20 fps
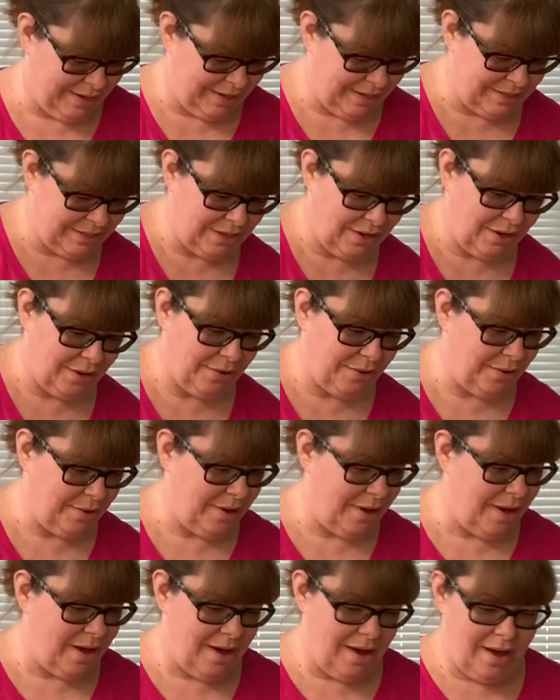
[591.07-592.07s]
So
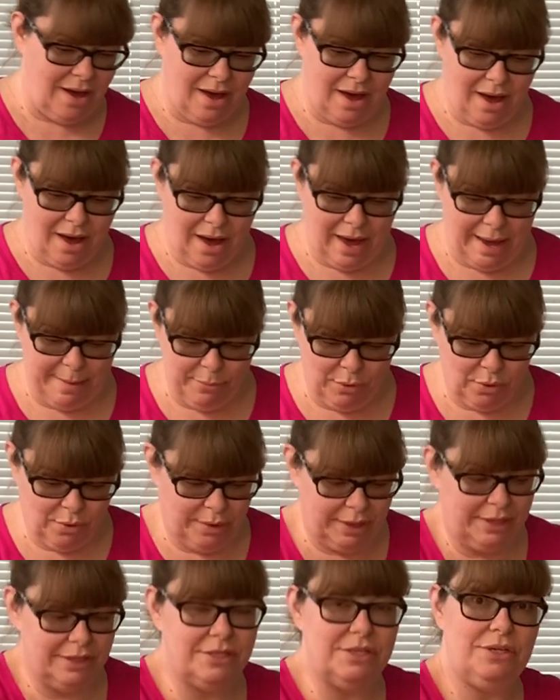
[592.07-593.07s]
I'm
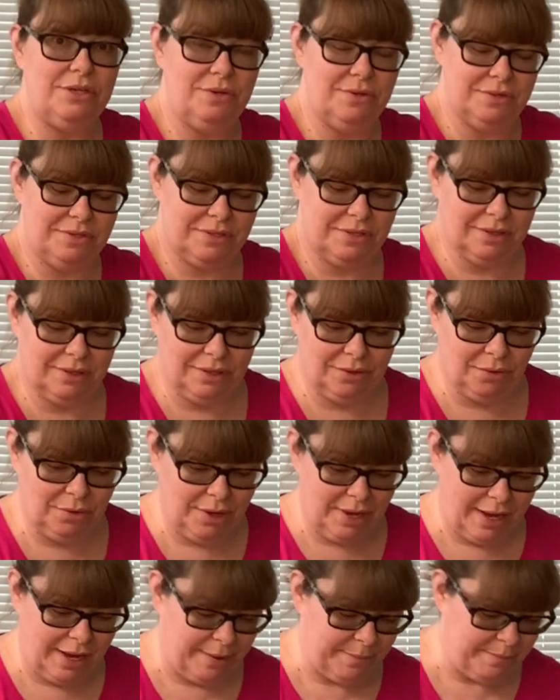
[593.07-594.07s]
going to use the little
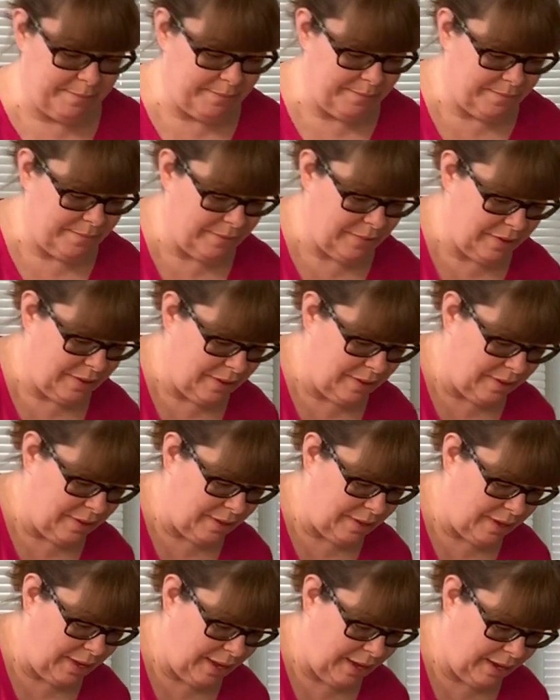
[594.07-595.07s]
cup
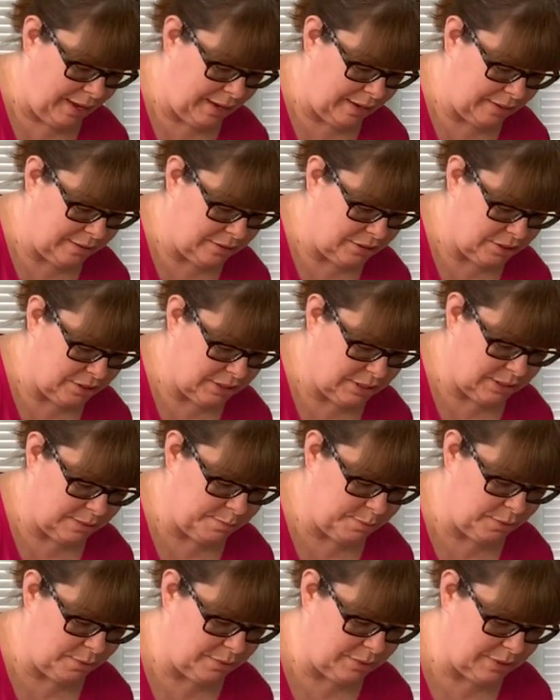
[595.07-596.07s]
and just
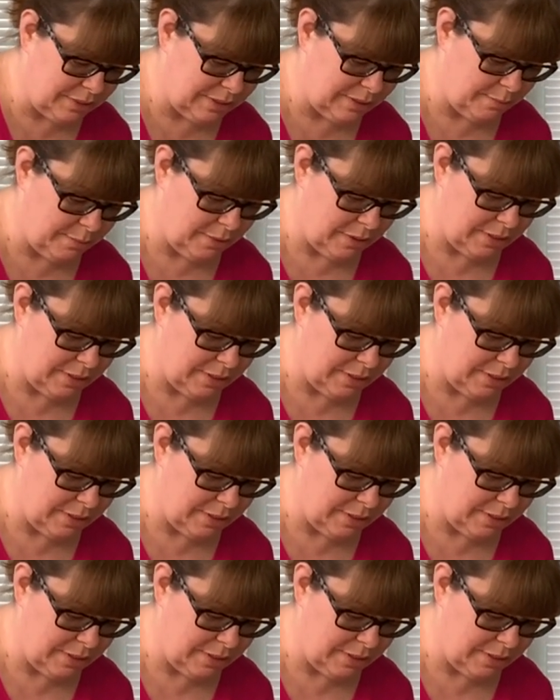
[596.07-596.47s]
spoon some of